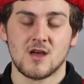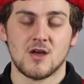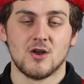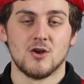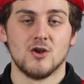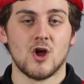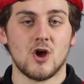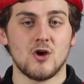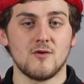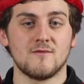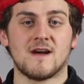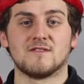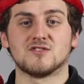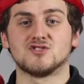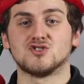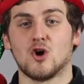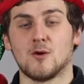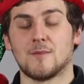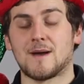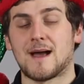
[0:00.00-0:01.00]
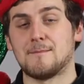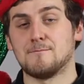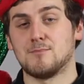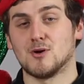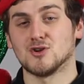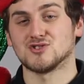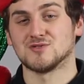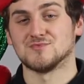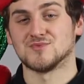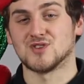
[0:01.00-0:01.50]
Note that the top and
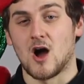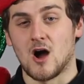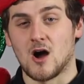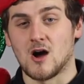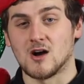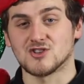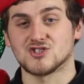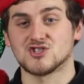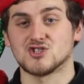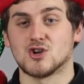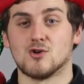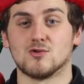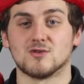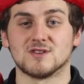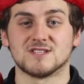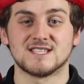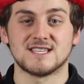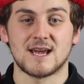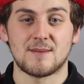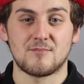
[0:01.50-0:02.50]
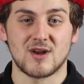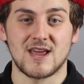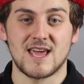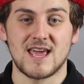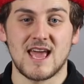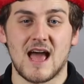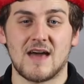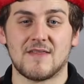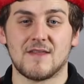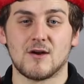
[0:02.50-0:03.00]
bottoms are sold
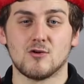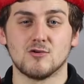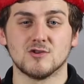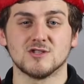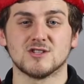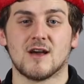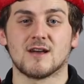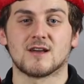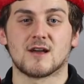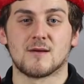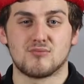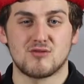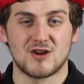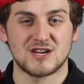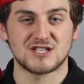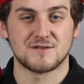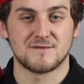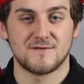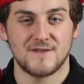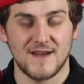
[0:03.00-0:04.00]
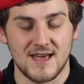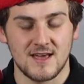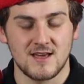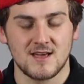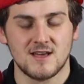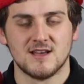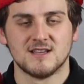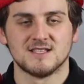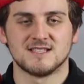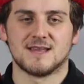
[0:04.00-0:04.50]
separately and they're also a compression fit,
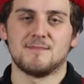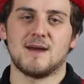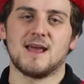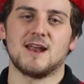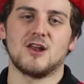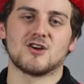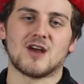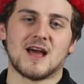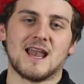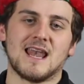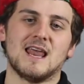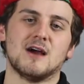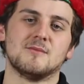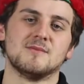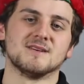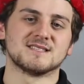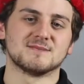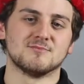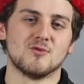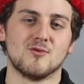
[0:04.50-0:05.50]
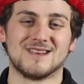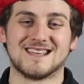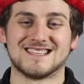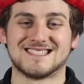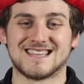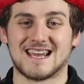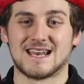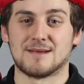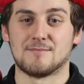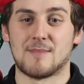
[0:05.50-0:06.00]
so they may look a little bit small when you
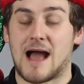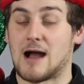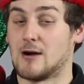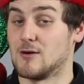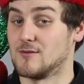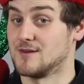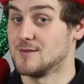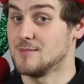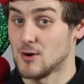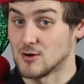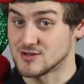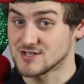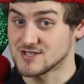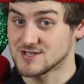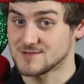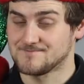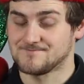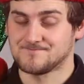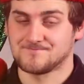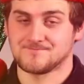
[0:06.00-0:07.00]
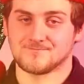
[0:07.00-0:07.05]
take them out of the box.